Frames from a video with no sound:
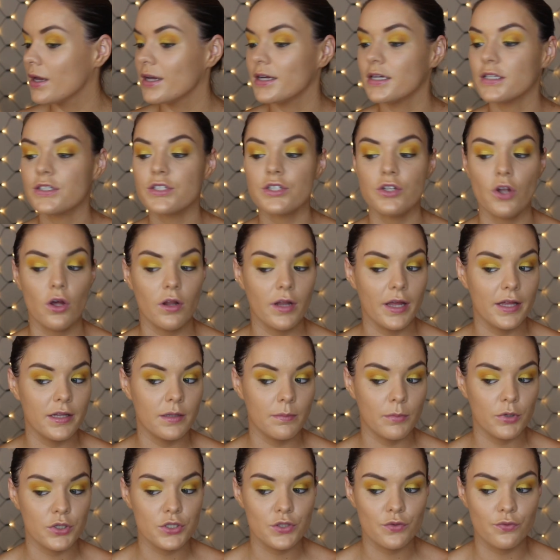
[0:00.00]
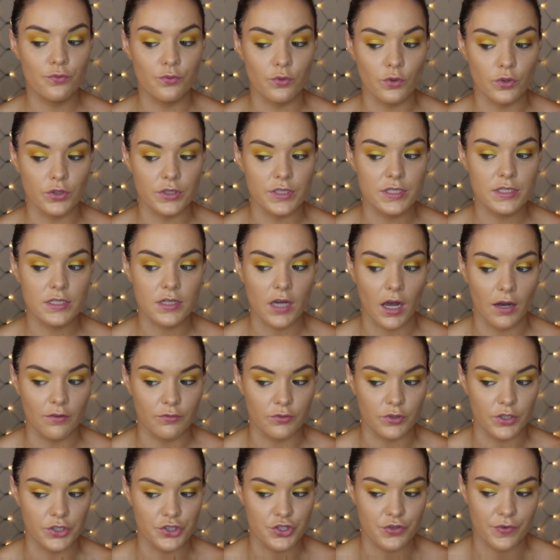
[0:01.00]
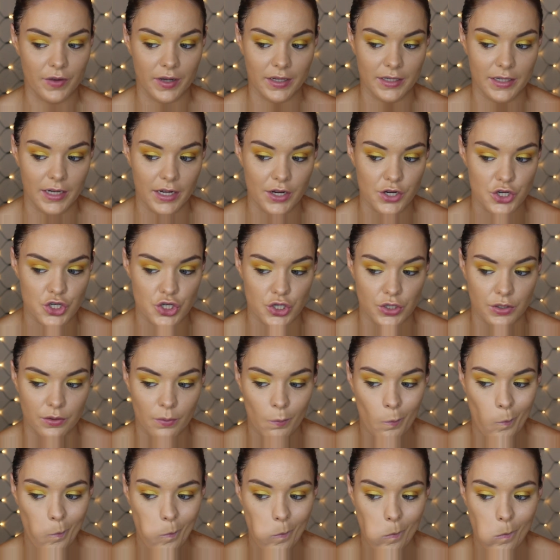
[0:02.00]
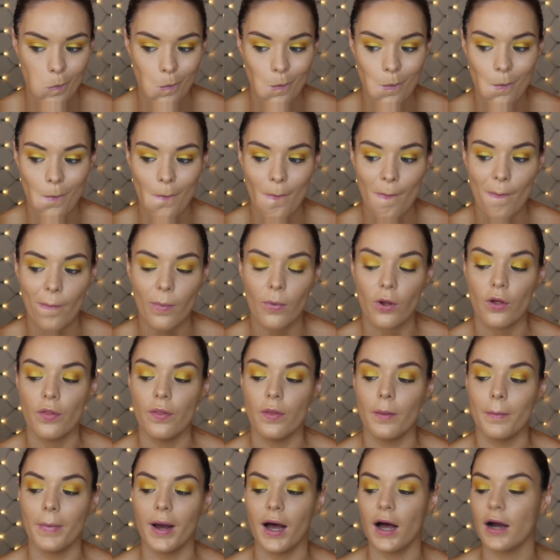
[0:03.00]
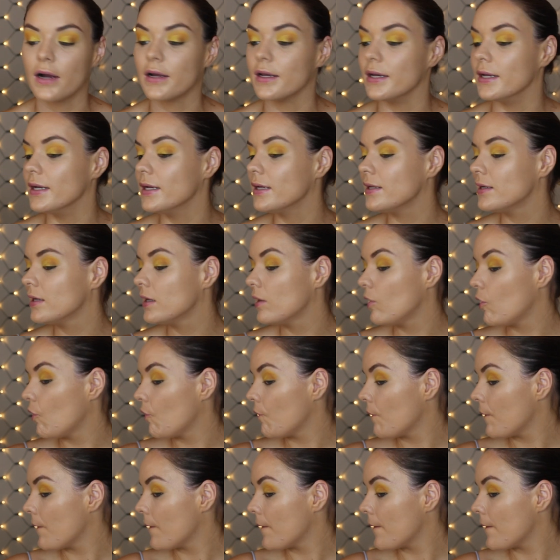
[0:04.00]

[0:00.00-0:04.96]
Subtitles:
It's not like the most fullest coverage foundation on the market,